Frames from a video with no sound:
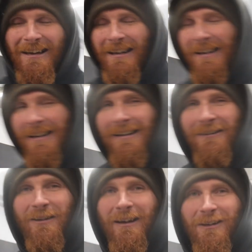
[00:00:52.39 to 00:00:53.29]

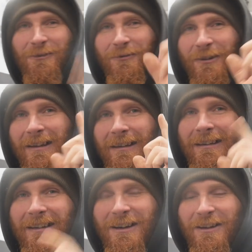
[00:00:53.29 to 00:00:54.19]
Thank you for
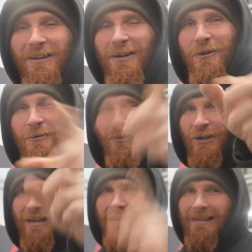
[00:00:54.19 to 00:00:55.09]
the
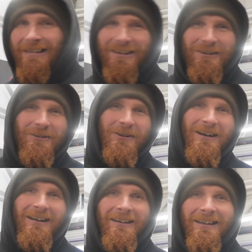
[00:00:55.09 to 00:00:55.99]
OGs that
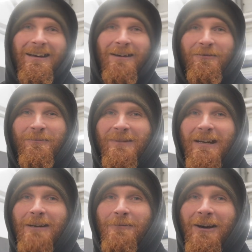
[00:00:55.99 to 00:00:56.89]
are there from
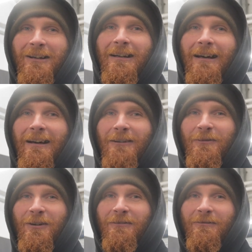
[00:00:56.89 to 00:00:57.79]
day one and
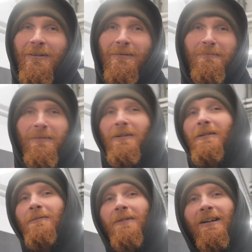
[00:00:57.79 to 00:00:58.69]

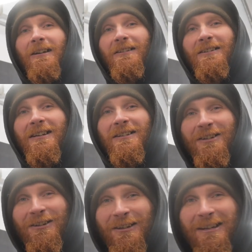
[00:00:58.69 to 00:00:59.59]
well,
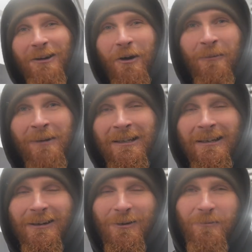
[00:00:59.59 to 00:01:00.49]
consistently
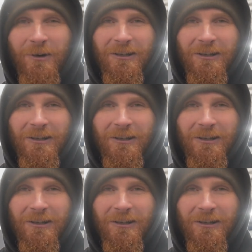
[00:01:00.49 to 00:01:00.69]
commenting on my